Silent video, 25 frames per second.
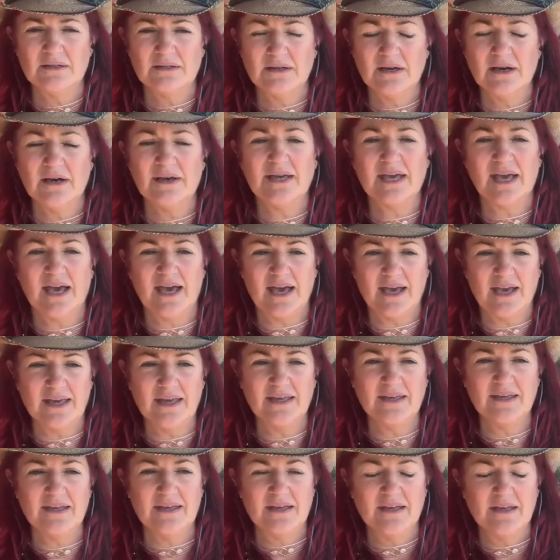Okay.
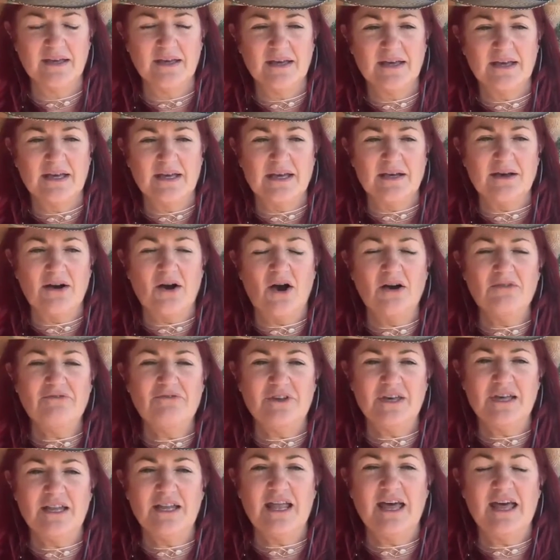I
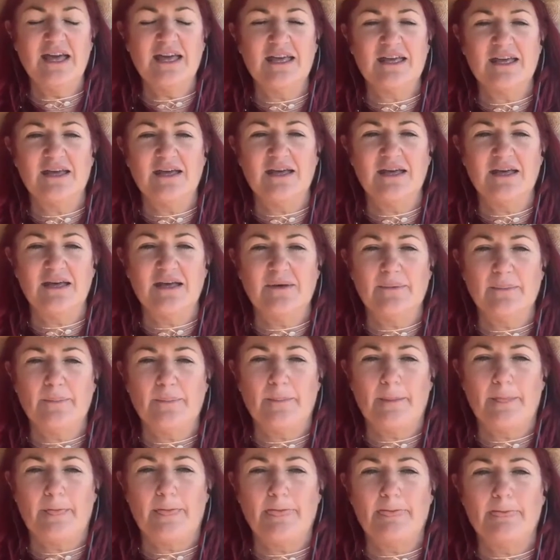feel like
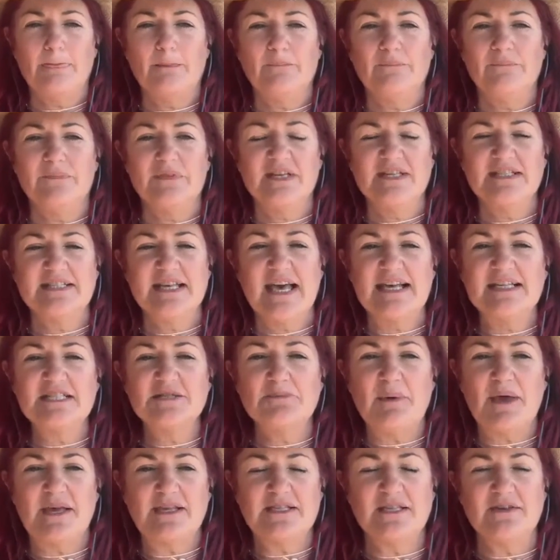there's
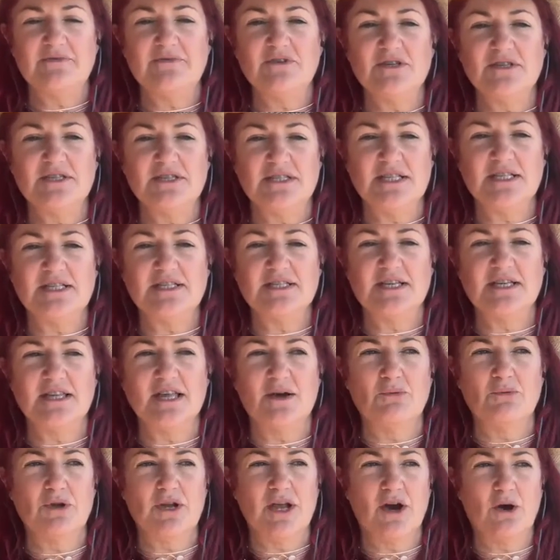aspects of your sister
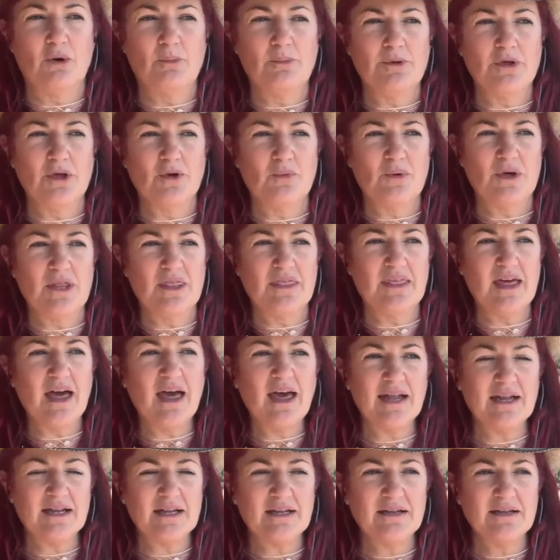that would help you with that.